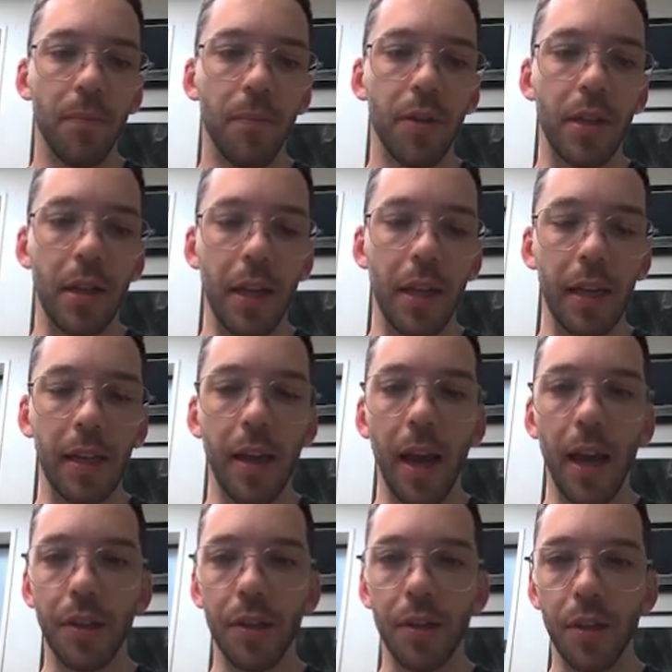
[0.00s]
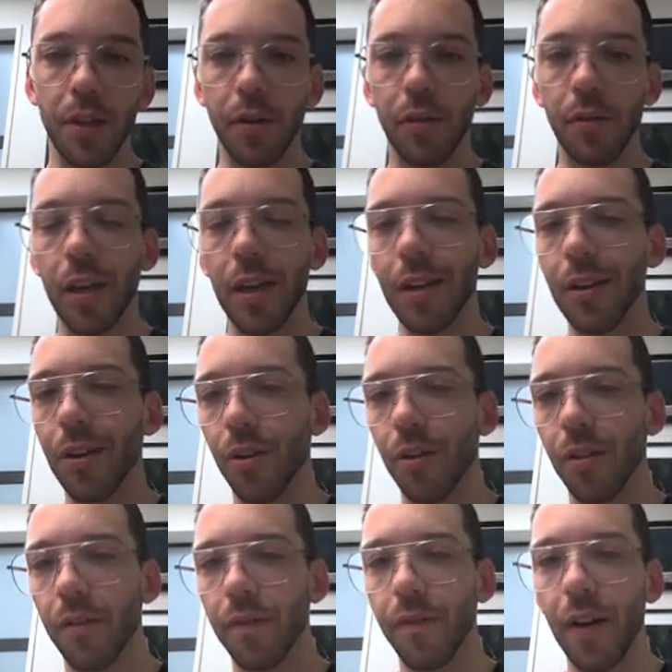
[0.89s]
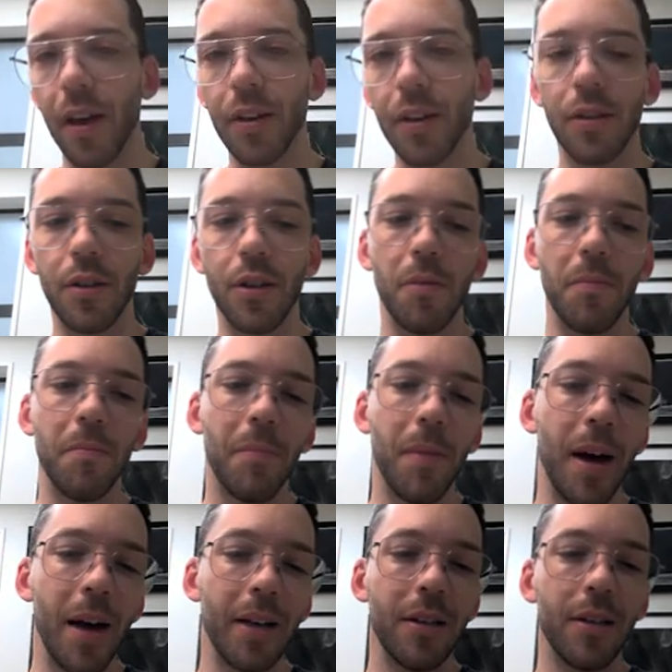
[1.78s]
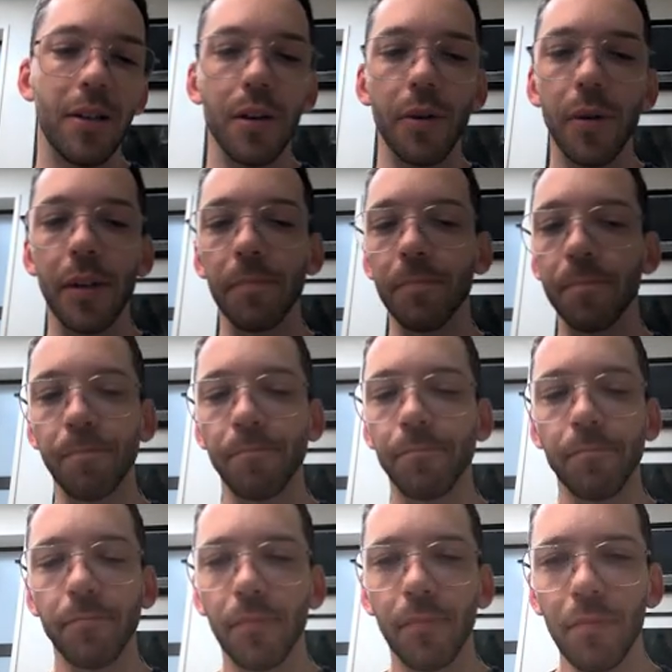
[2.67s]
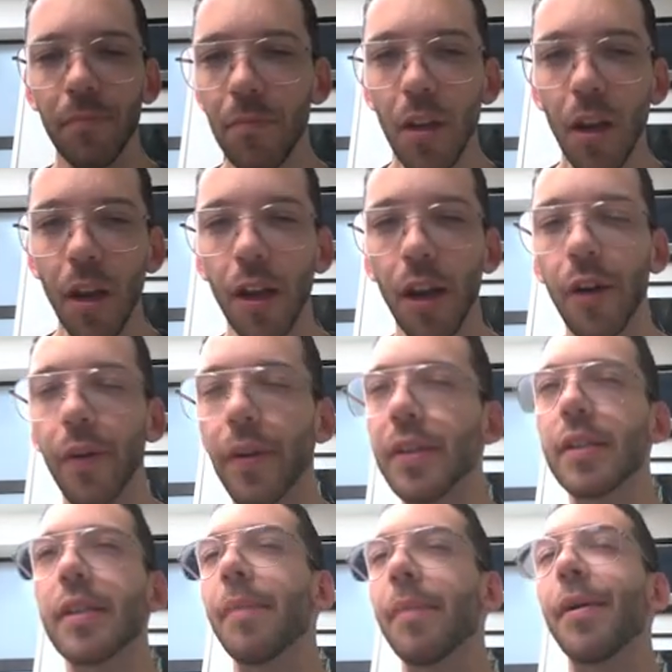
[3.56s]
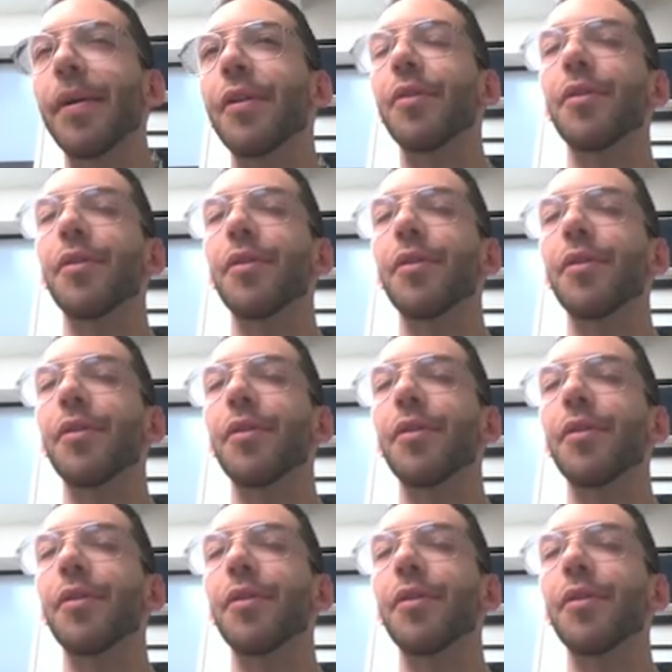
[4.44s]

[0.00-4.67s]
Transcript: Select cases only, not on the face. You might do it, you know, in someone